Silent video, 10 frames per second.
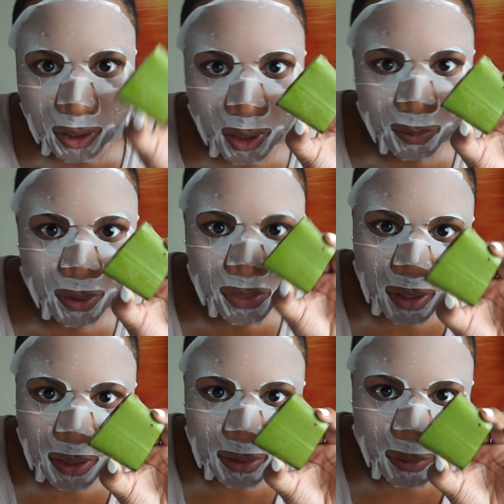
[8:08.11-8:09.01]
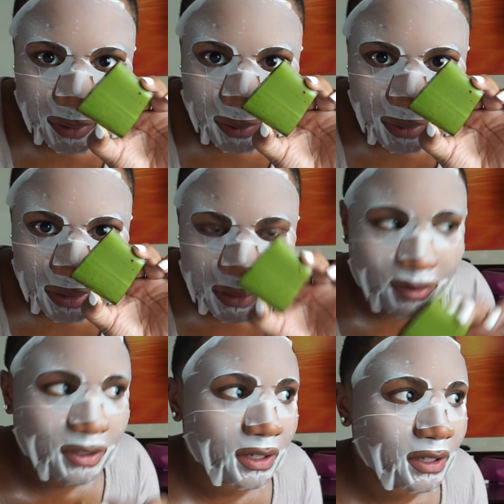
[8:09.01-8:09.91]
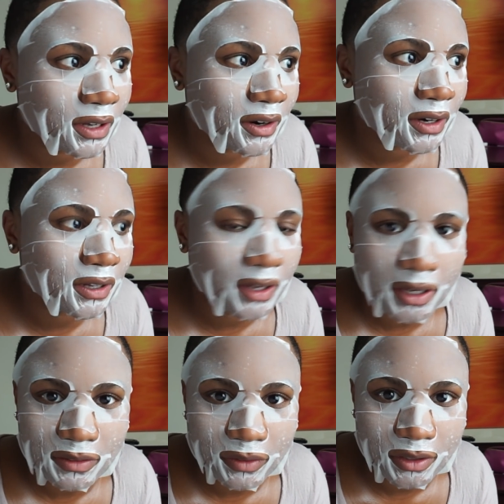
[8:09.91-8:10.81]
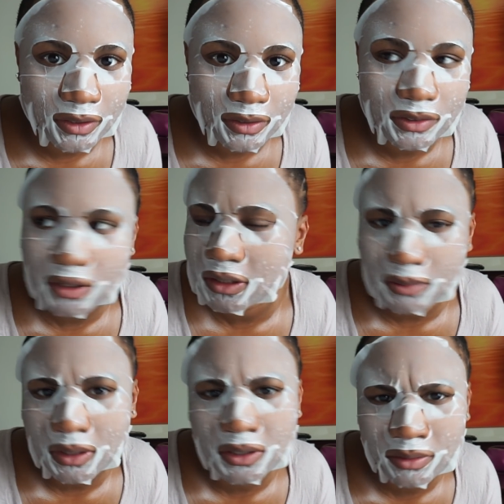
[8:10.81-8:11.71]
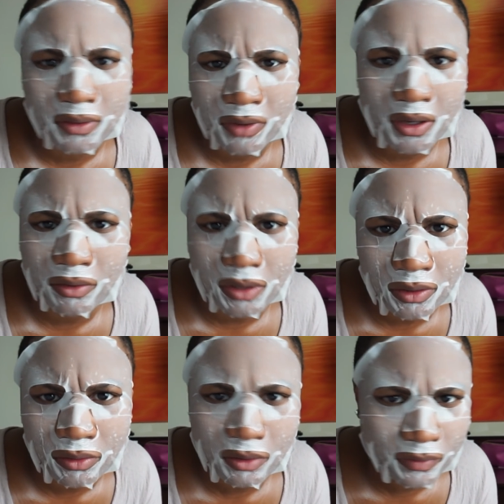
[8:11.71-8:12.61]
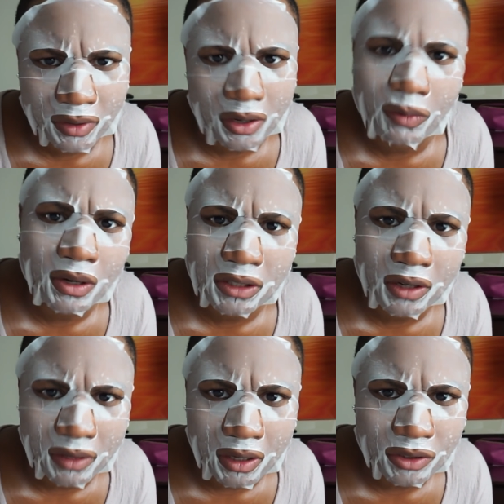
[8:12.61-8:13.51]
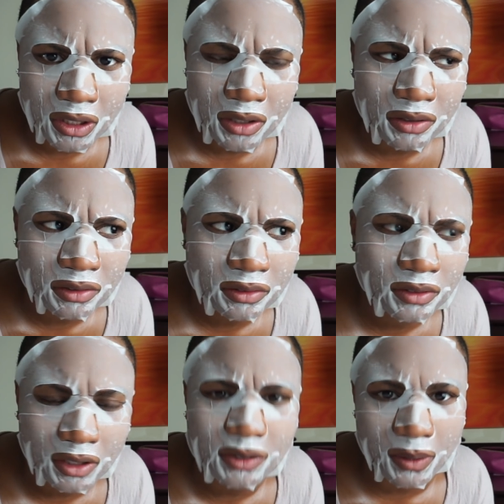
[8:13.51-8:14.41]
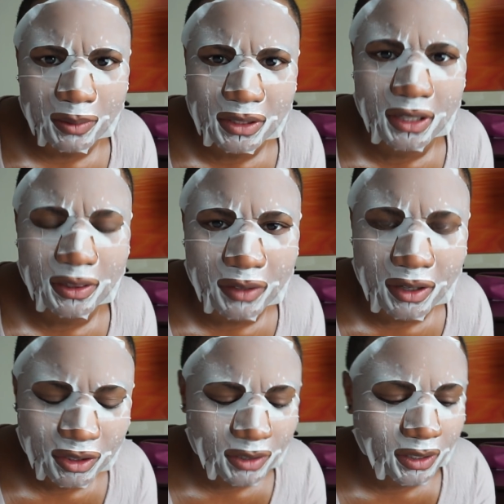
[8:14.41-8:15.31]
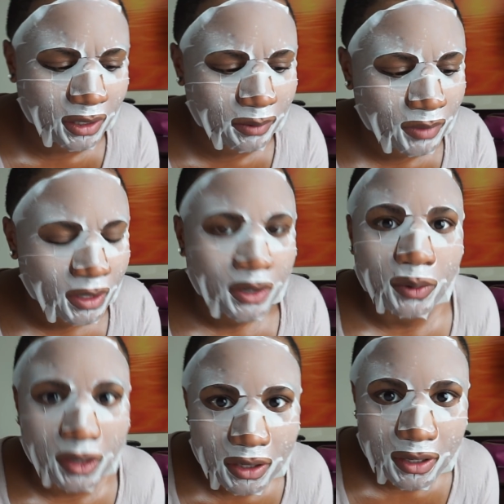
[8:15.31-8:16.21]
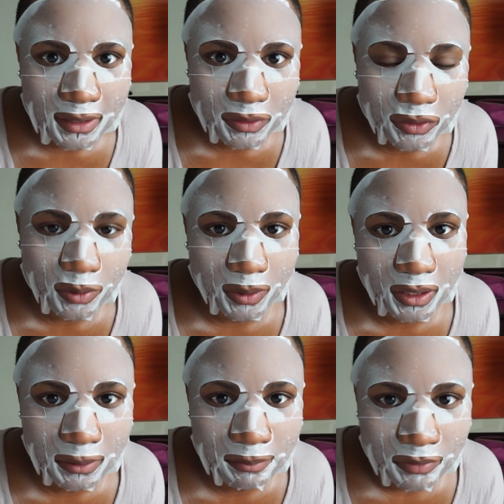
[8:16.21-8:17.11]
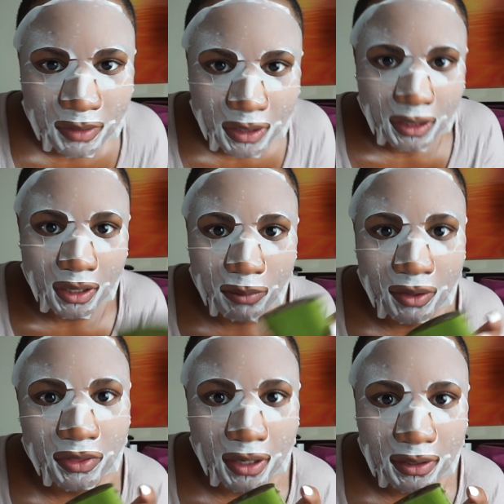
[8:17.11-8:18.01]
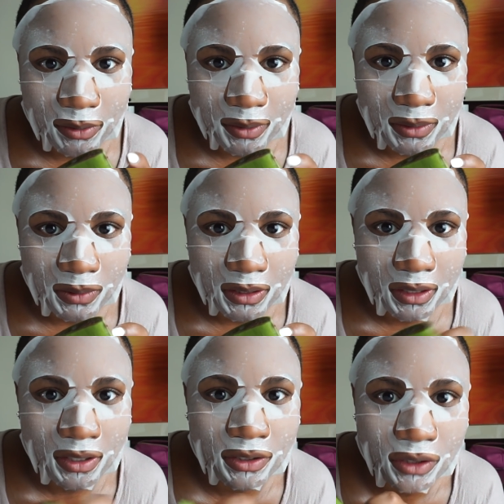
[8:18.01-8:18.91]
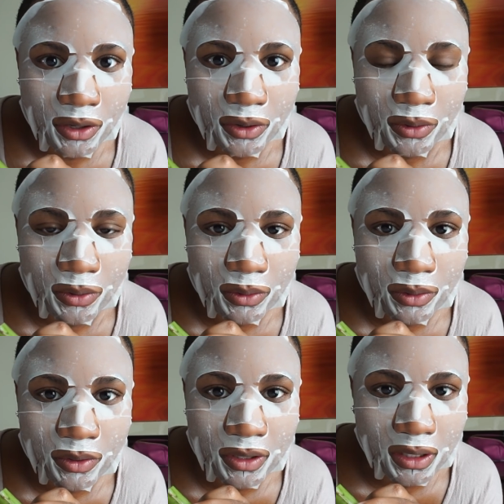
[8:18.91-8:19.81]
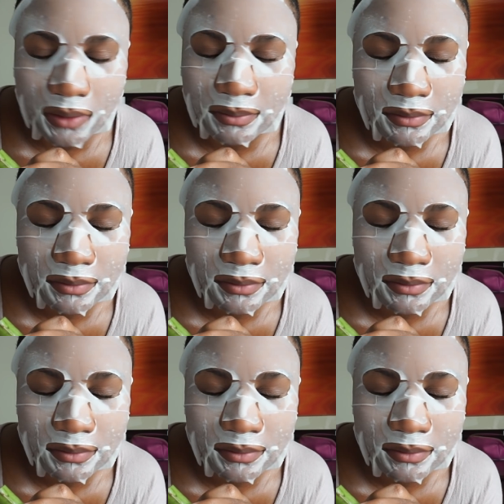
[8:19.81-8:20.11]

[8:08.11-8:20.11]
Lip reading: I brought the aloe with me. So John and I are in Knoxville. John is my husband, if y'all don't know, or if y'all don't watch our vlog channel. Y'all should probably check the vlog channel out. We're here in Knoxville for a wedding, and I brought the aloe with me. So yeah,